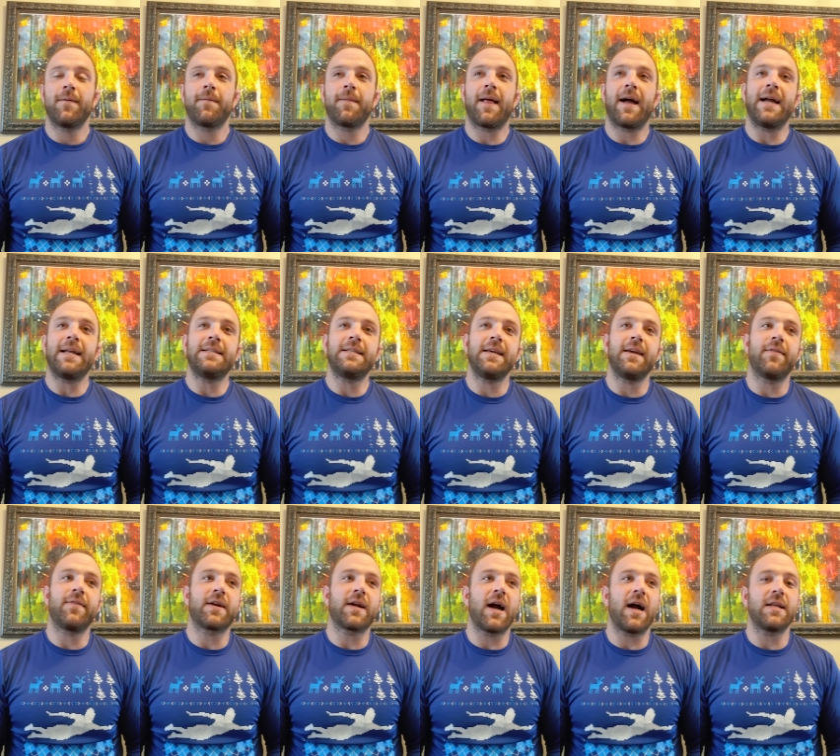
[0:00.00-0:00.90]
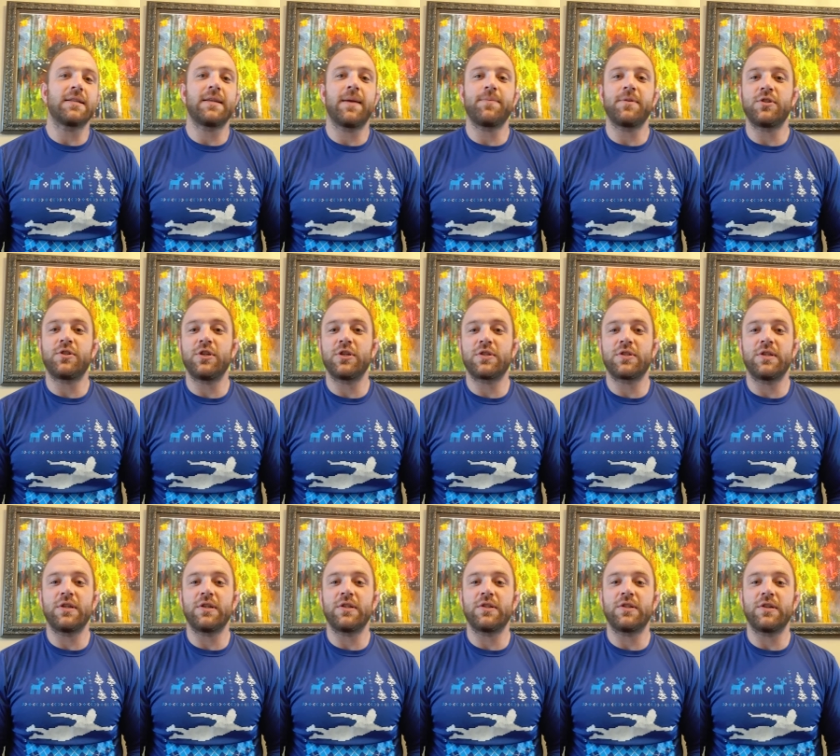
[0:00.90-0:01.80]
idea of a concept is just
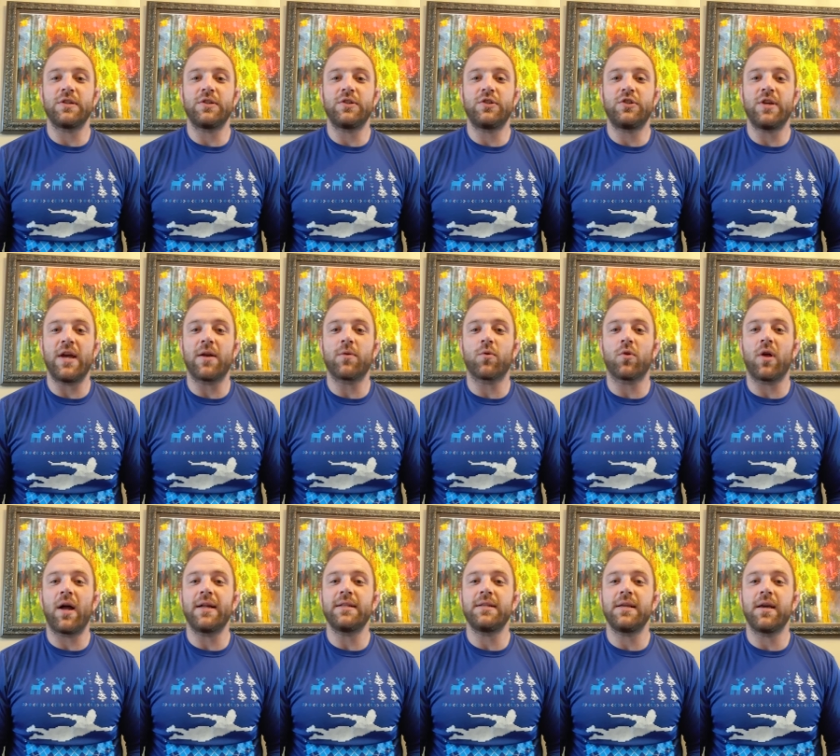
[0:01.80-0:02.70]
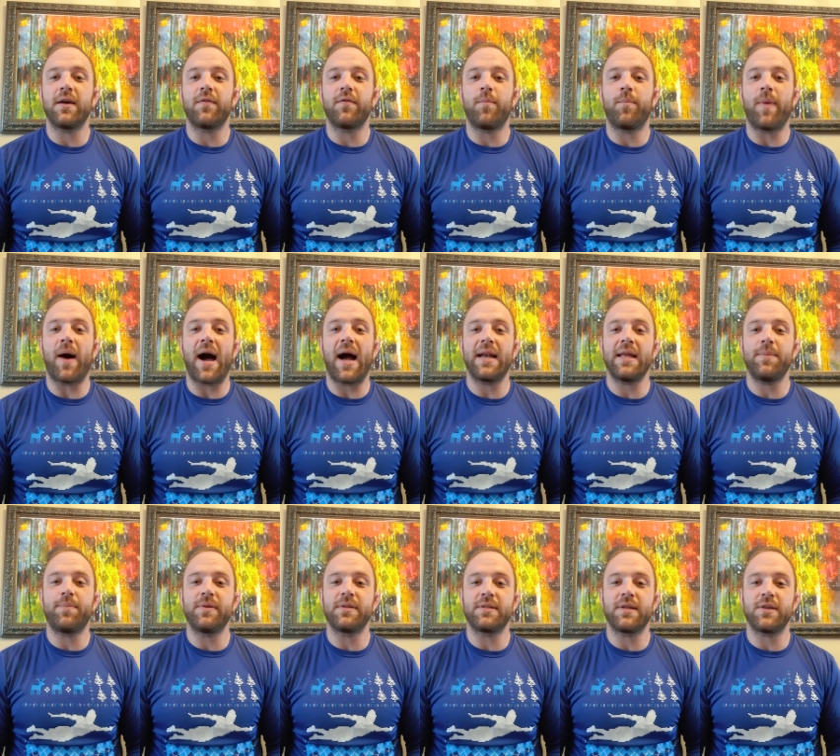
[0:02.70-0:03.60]
the general idea of
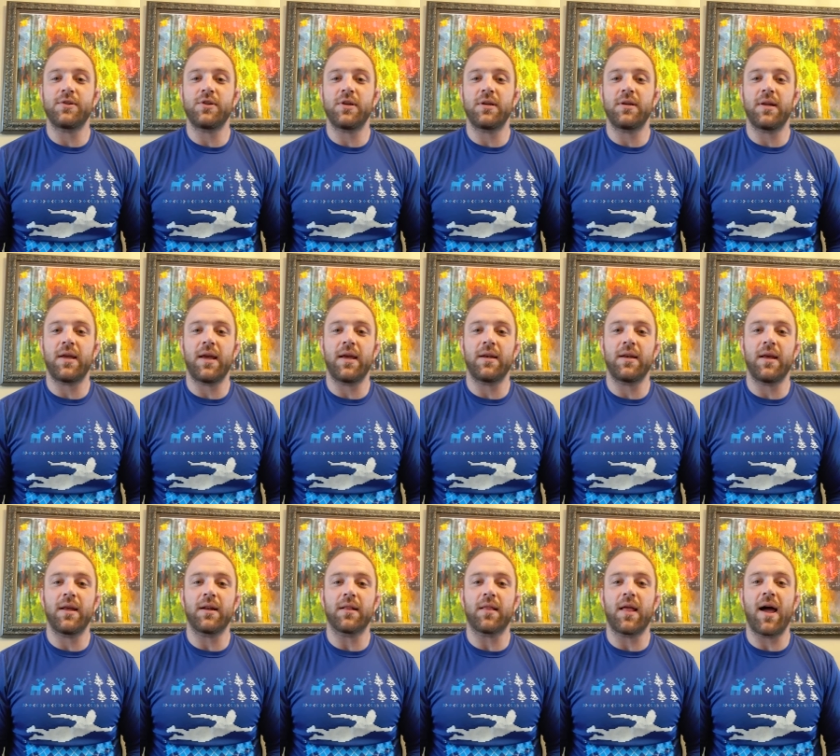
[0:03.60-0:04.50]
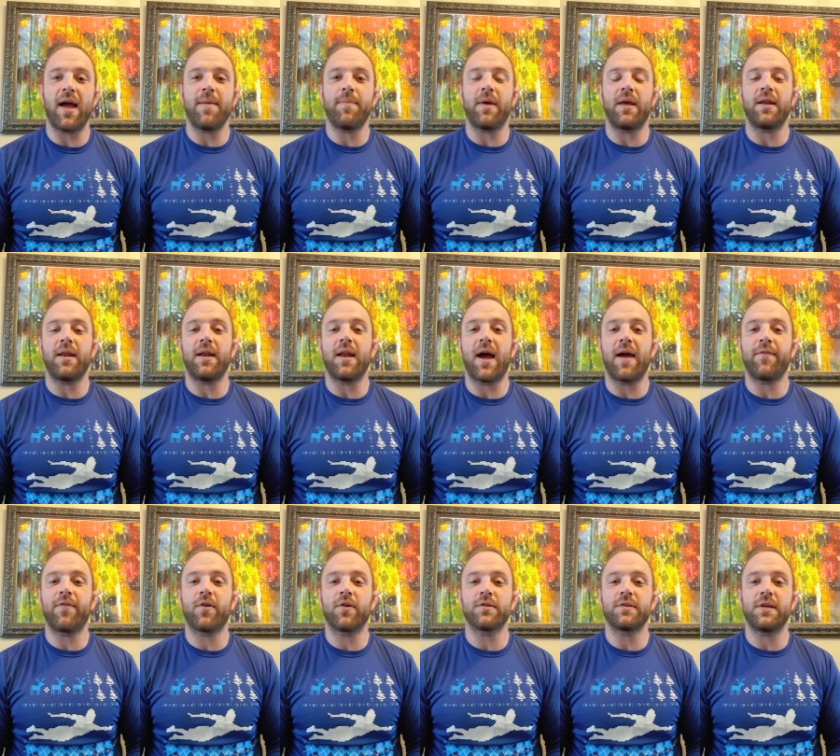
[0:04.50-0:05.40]
body position and alignment. And
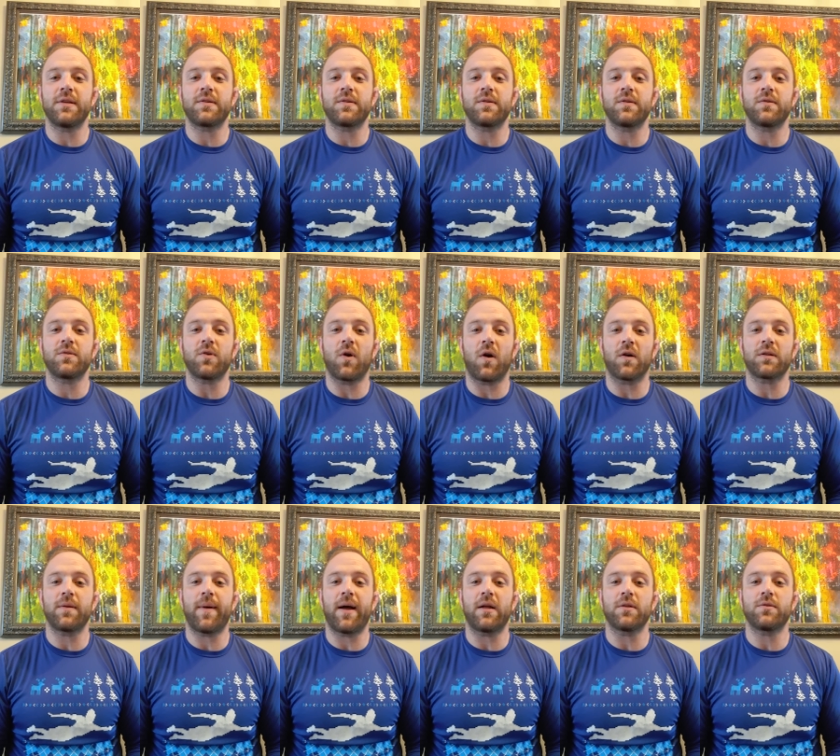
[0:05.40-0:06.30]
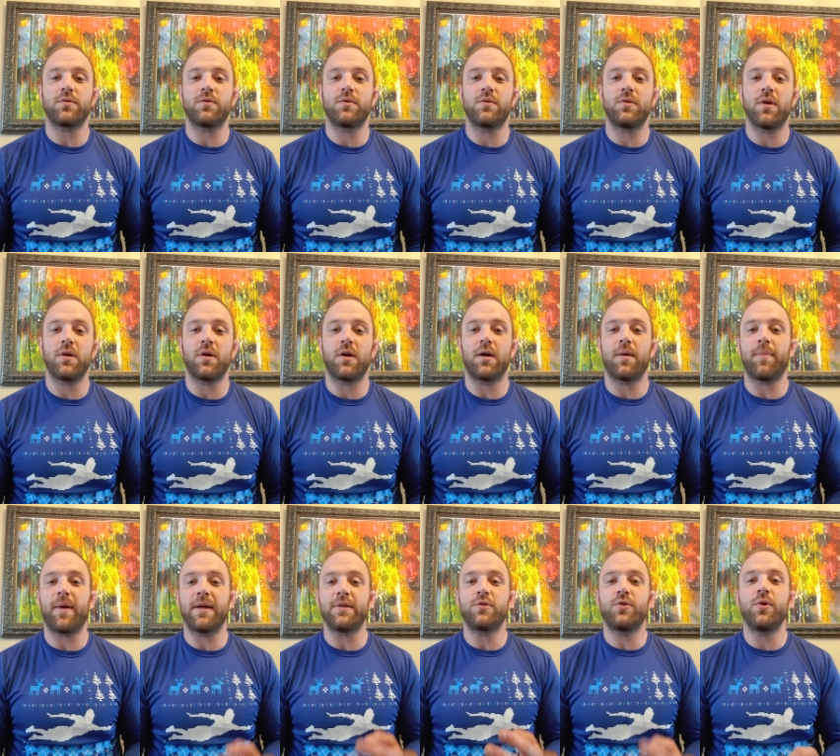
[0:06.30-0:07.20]
I've heard this talked about
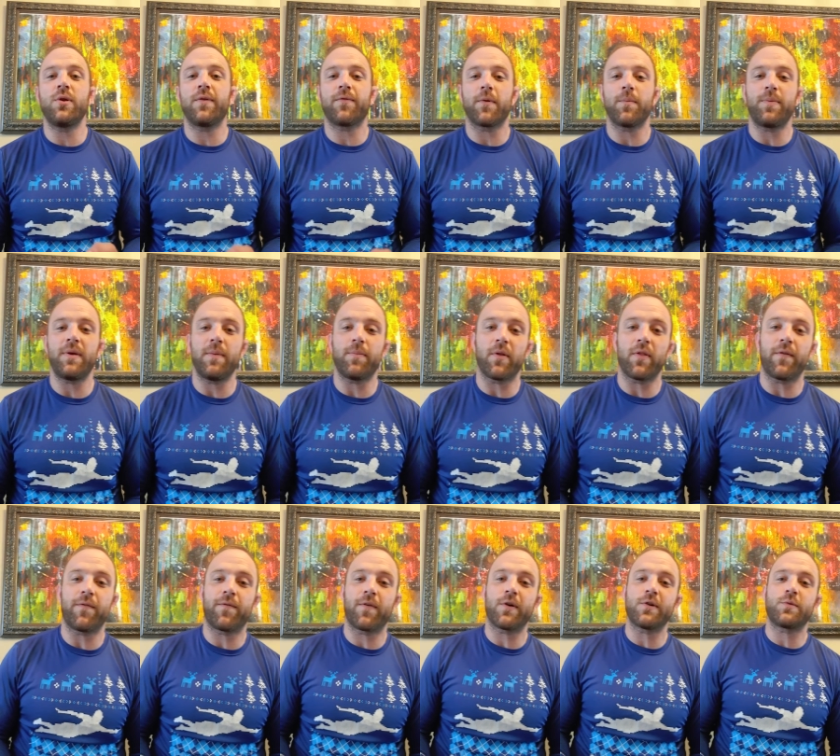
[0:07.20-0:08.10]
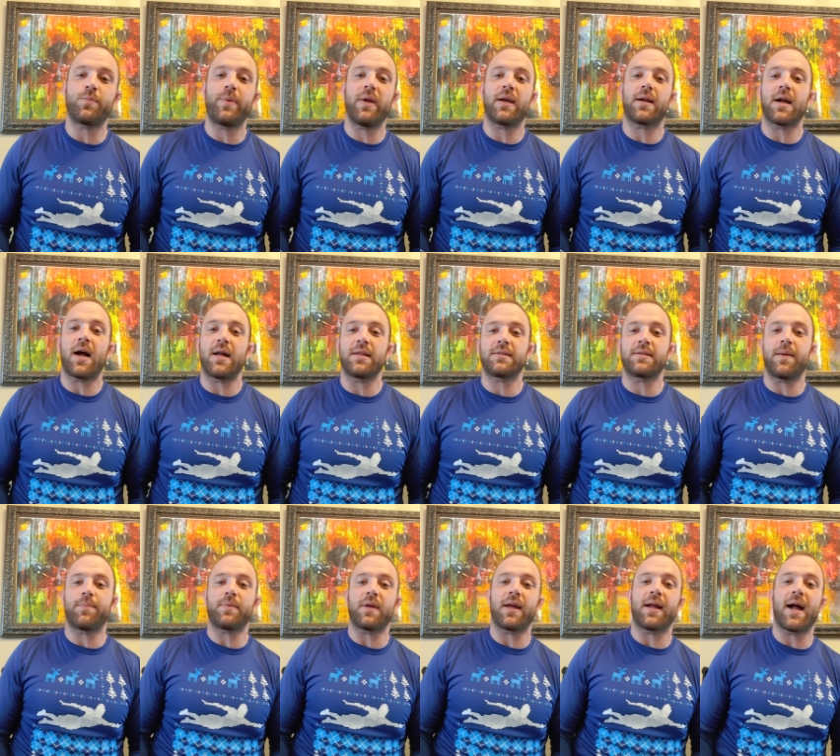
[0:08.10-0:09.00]
by 2 different people. The first big
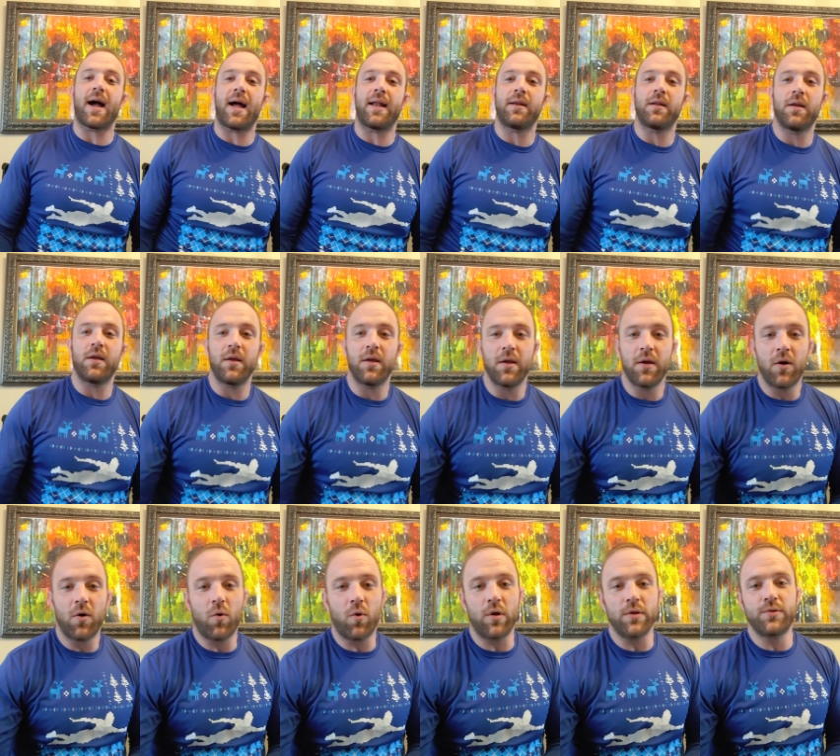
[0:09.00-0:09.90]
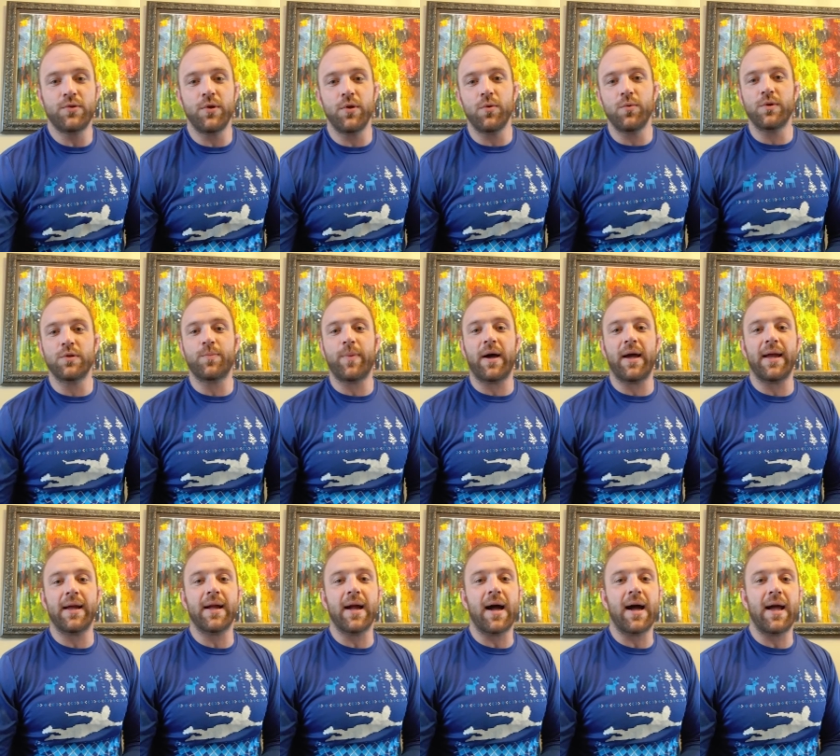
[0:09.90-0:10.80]
concept I got onto was by
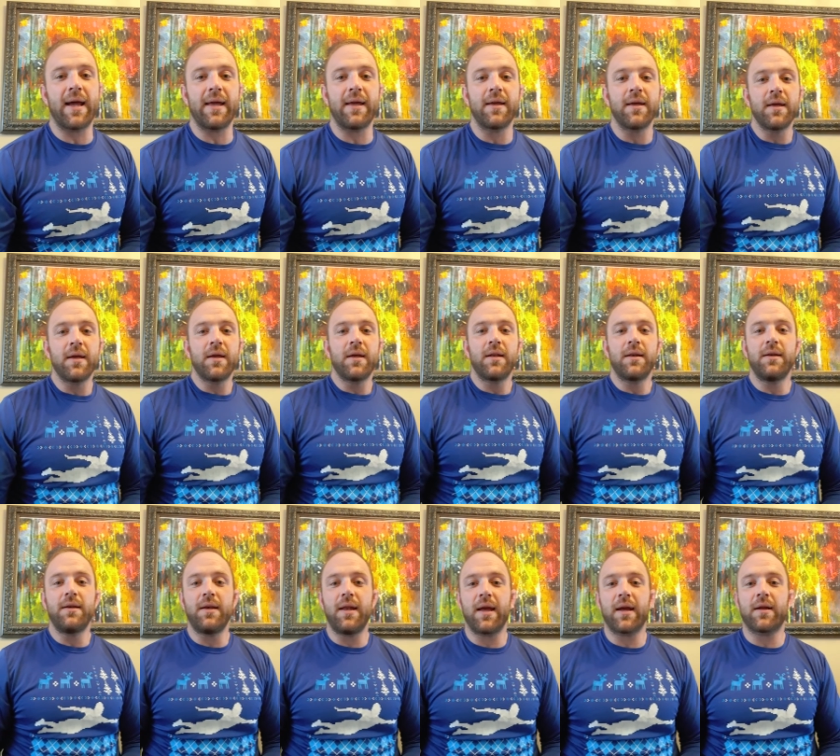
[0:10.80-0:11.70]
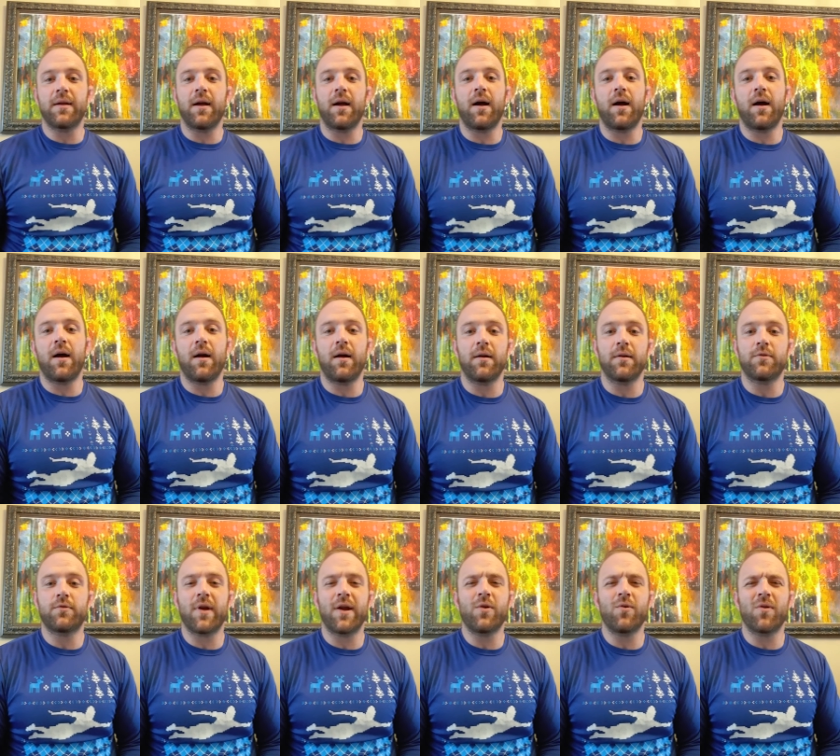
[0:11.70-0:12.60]
a guy Nick
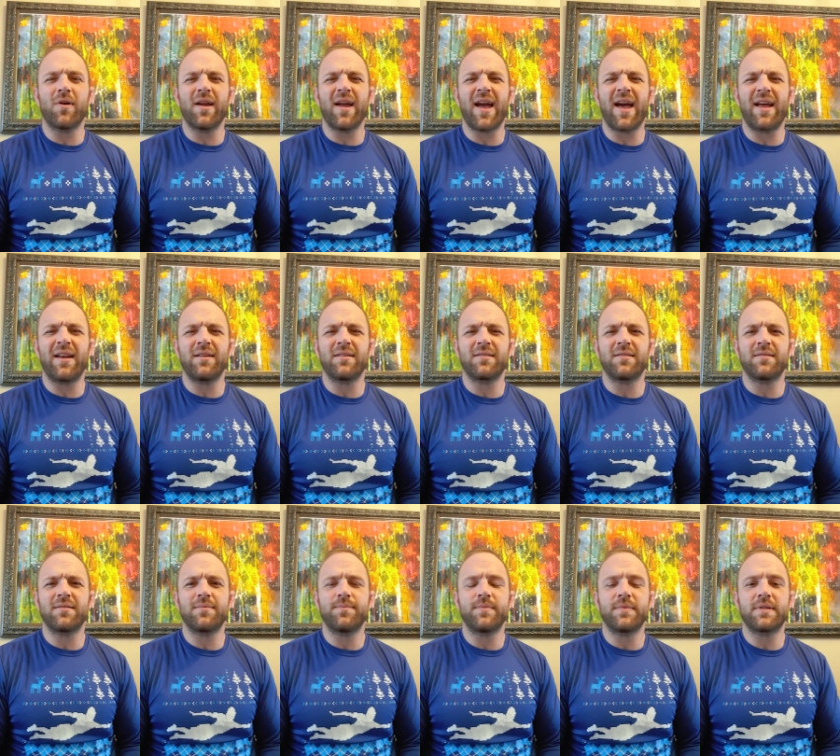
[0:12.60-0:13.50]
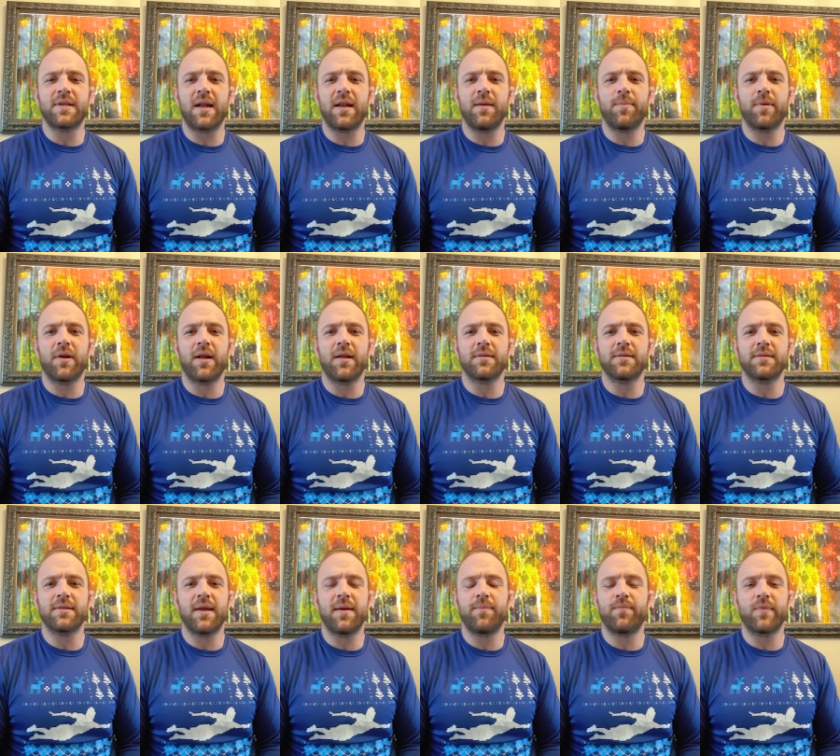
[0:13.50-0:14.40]
Gregoriadis. Is that how you
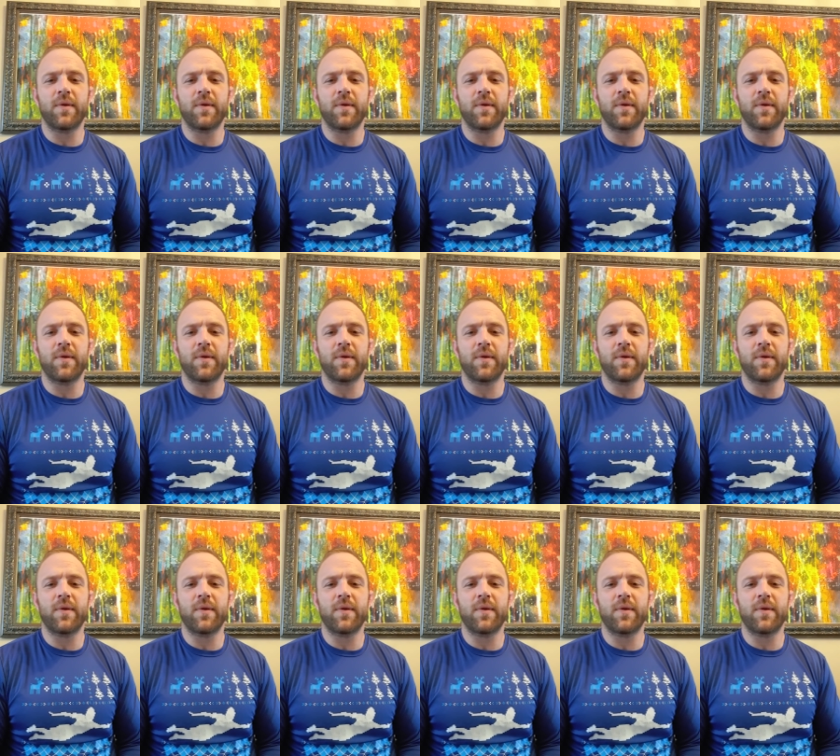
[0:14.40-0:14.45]
pronounce his name?